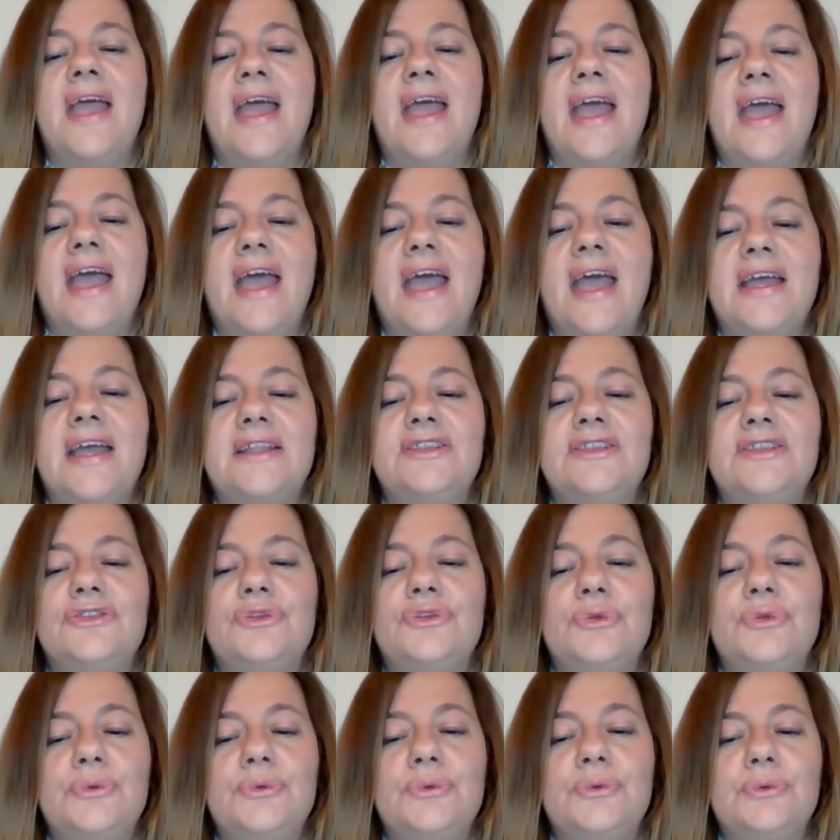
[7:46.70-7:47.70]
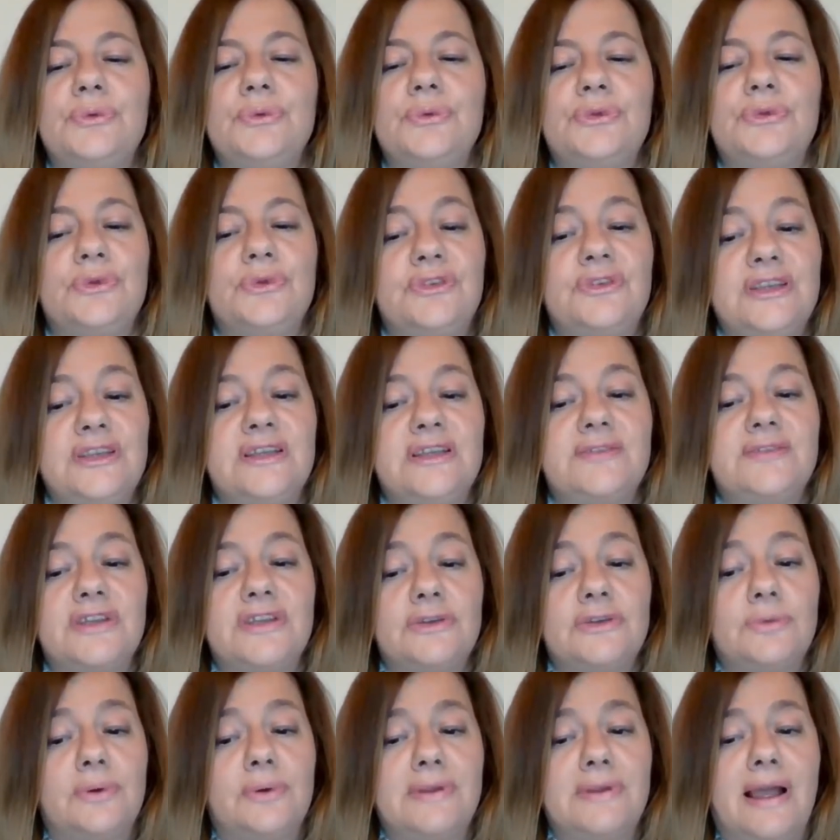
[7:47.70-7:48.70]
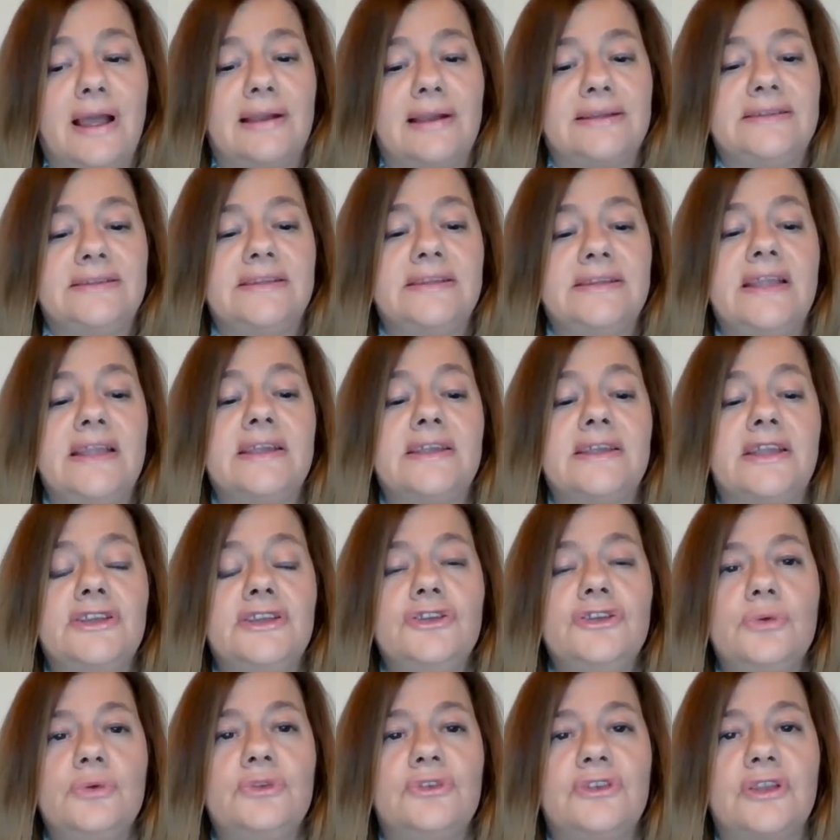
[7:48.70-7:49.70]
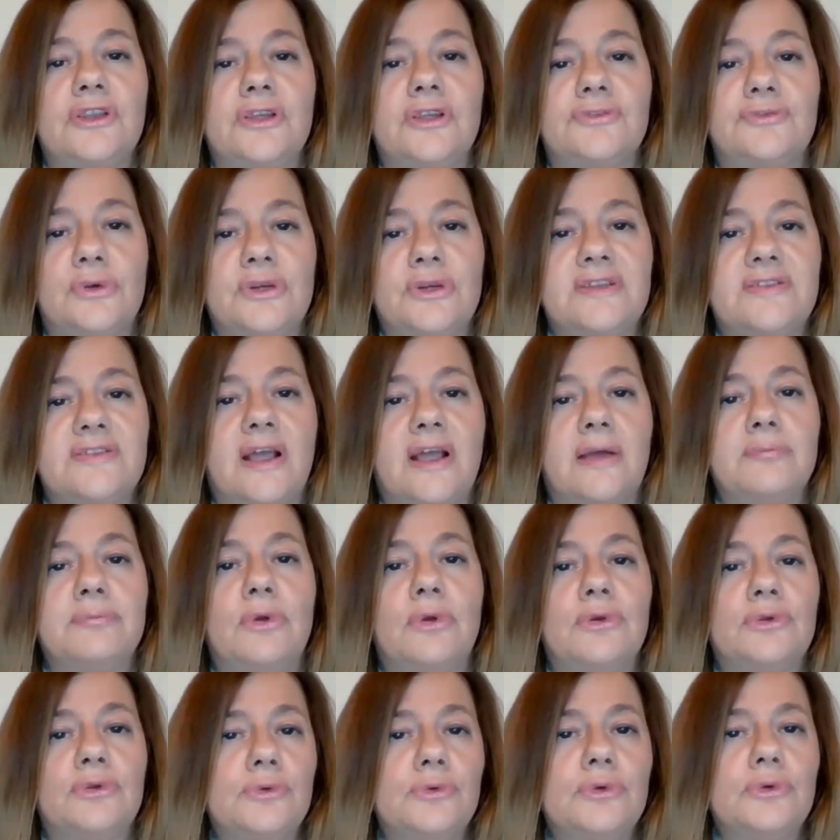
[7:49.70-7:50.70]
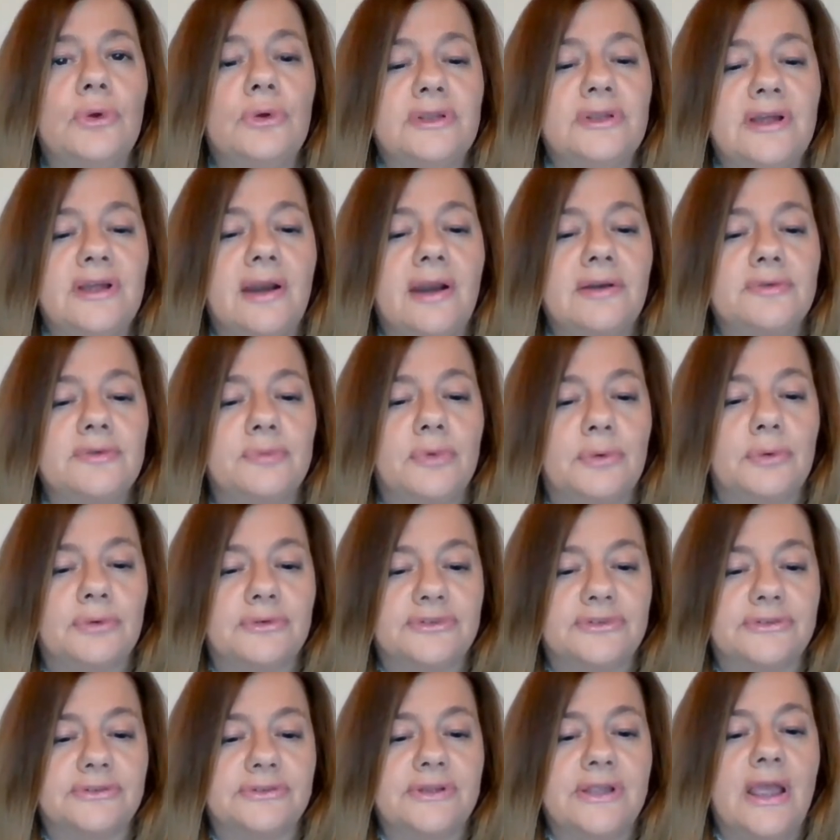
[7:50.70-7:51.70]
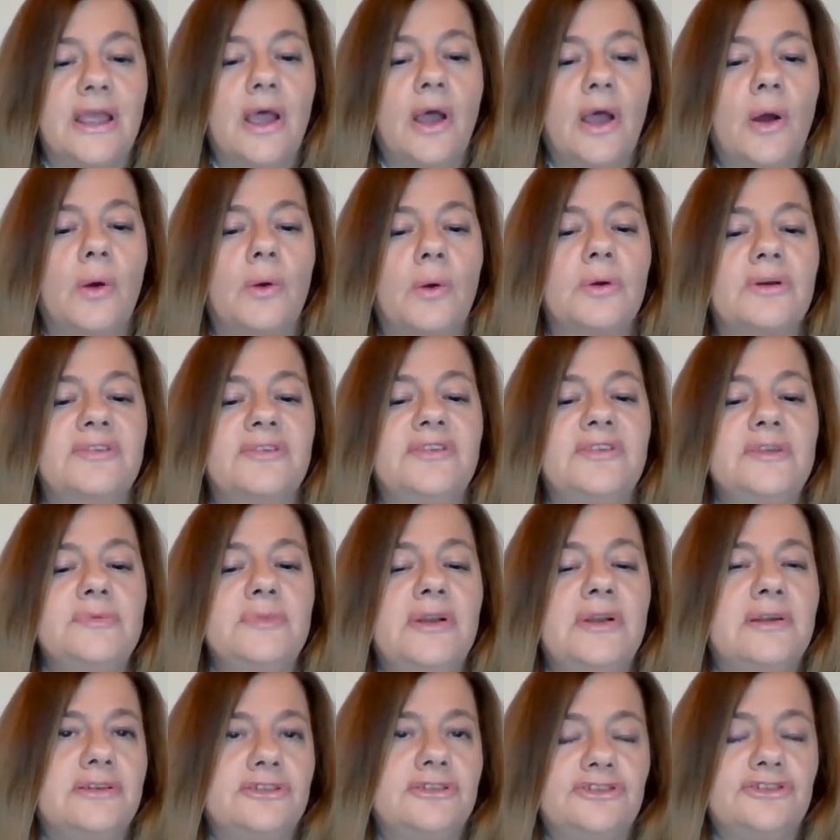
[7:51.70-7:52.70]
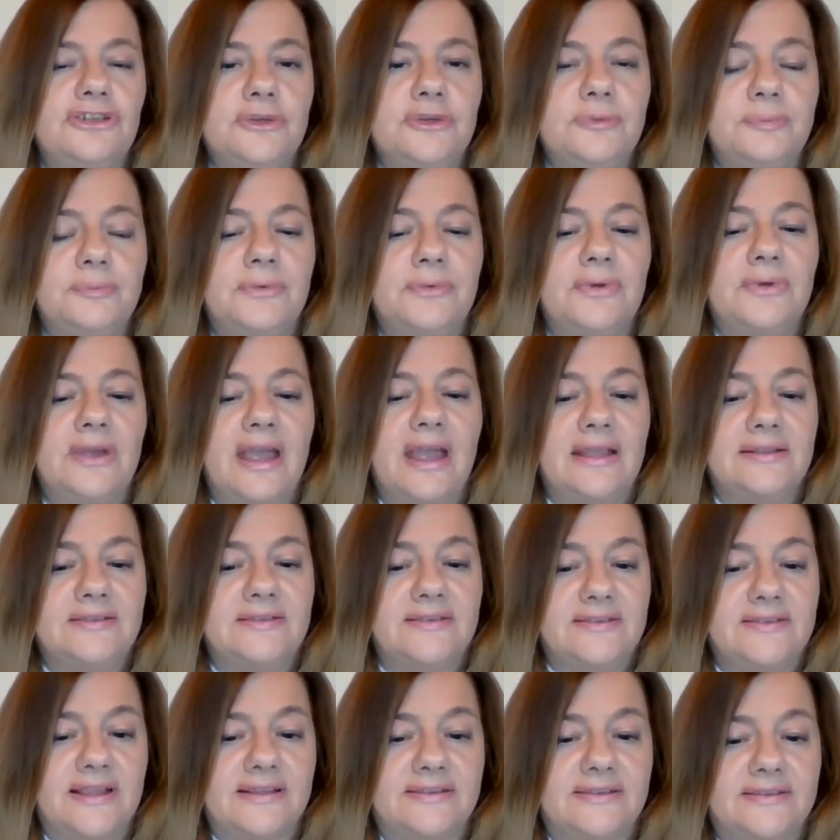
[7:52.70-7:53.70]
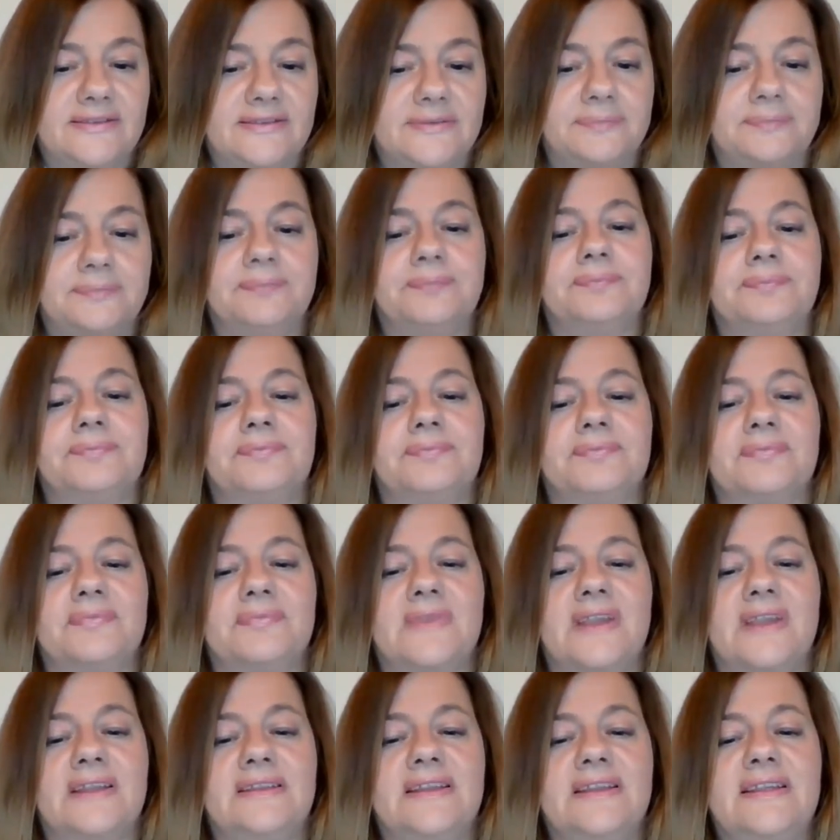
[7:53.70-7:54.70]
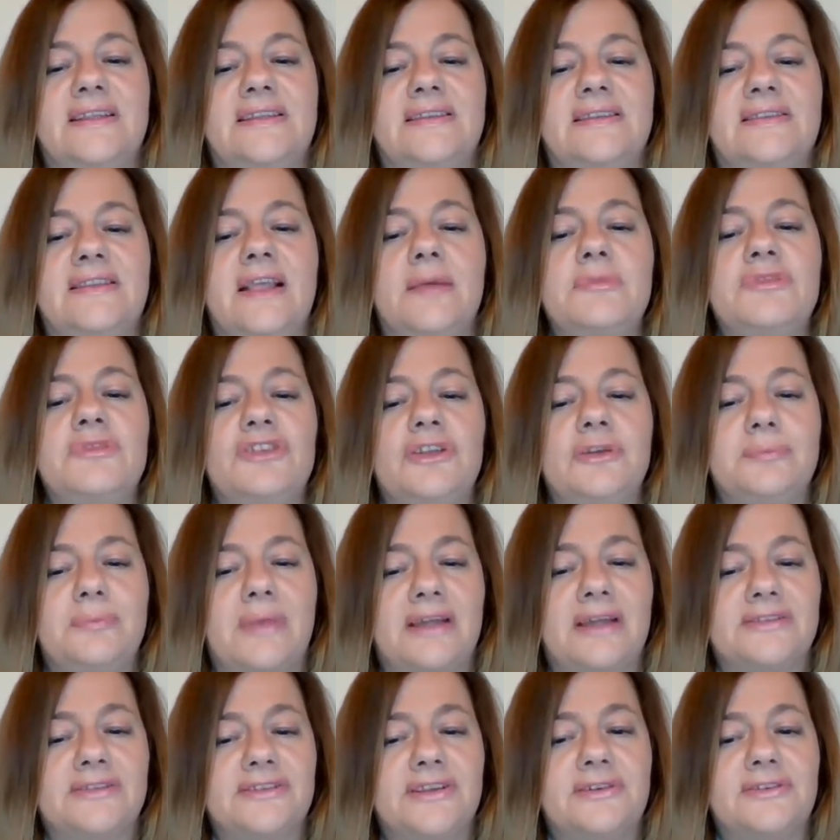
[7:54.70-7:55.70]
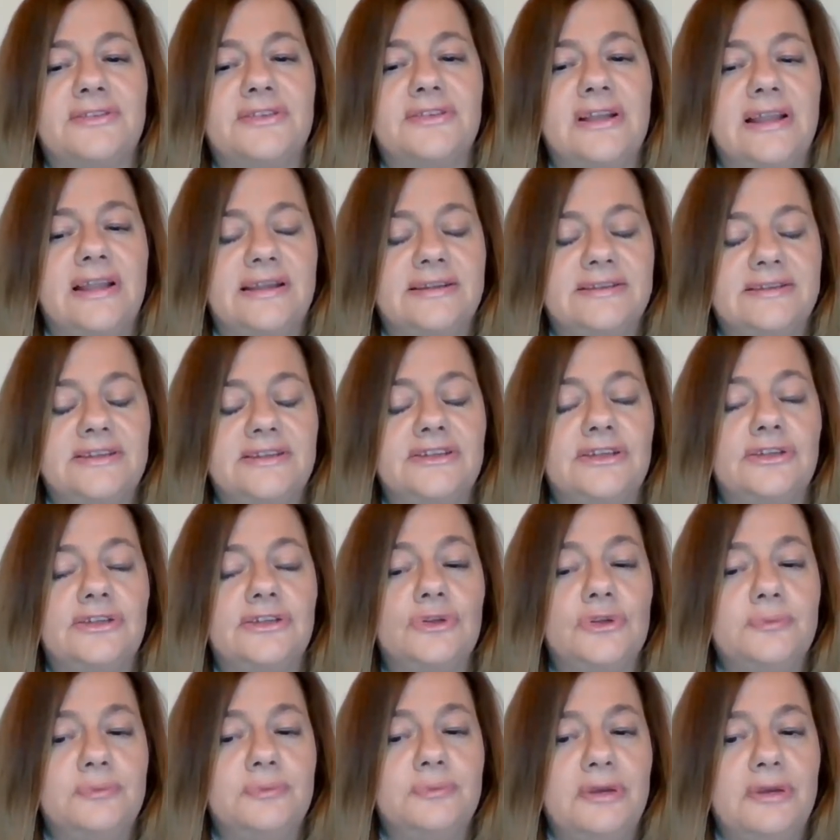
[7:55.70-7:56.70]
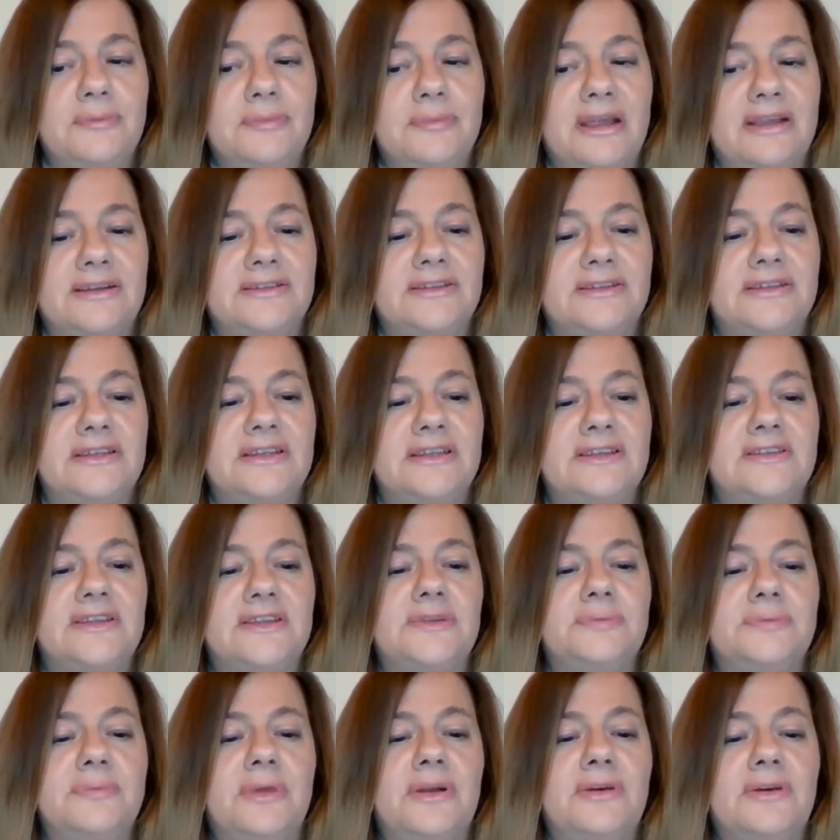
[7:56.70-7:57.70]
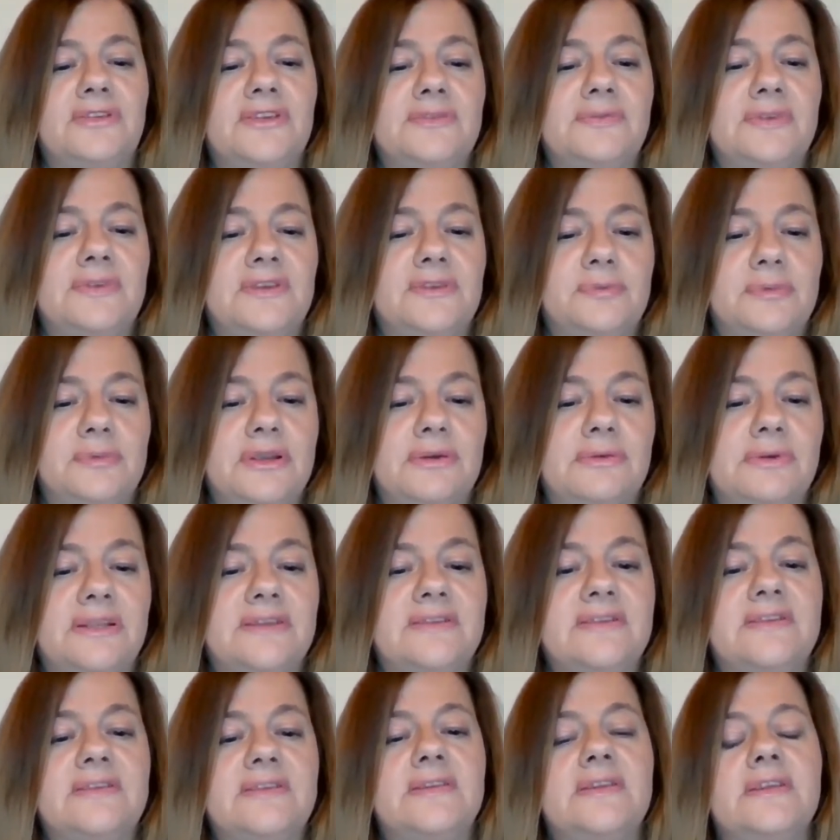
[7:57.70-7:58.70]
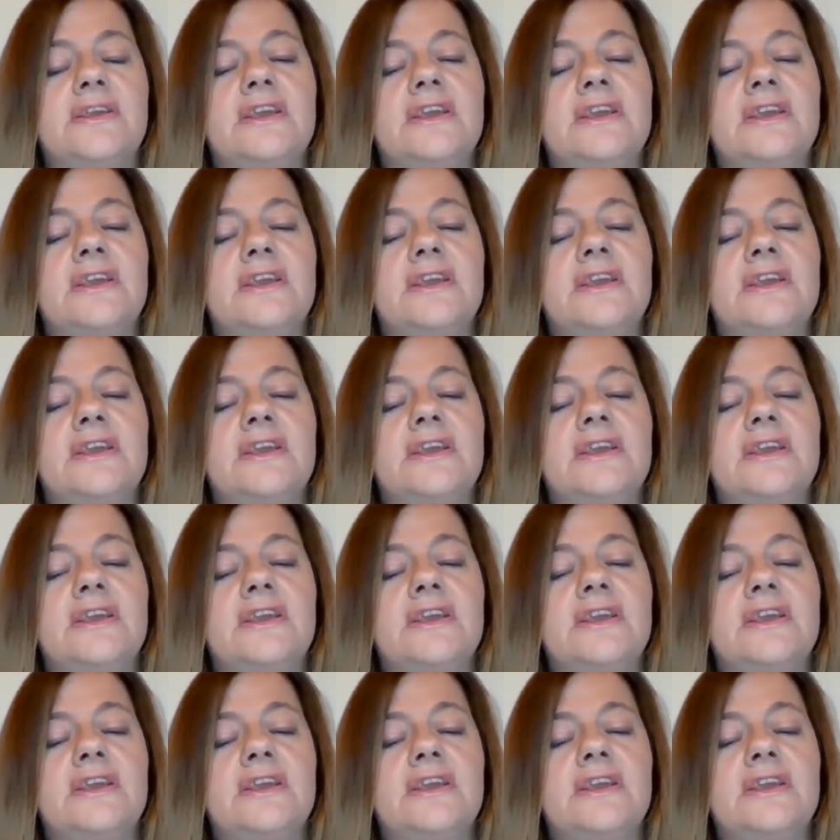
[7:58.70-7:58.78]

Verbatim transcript: And to see the virtual reality, they can use, for example, Google Cardboard or similar cheap headsets. The subject matter selected to implement this immersive experience